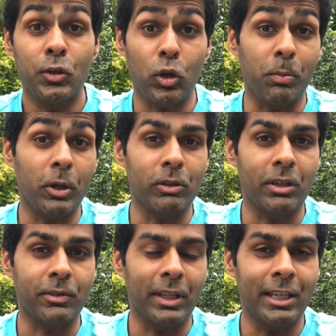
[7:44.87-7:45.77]
drop out
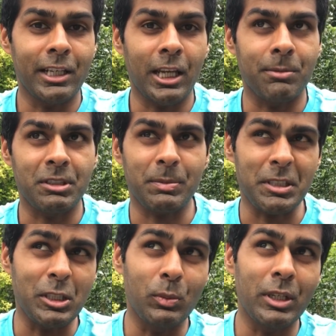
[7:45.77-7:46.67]
after 8 laps,
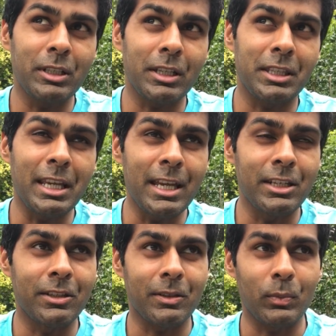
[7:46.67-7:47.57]
especially when at the
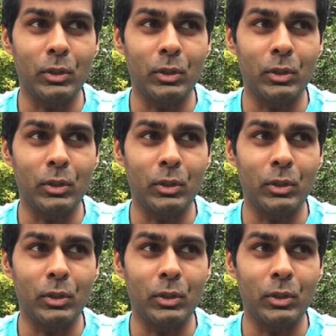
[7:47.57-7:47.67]
end,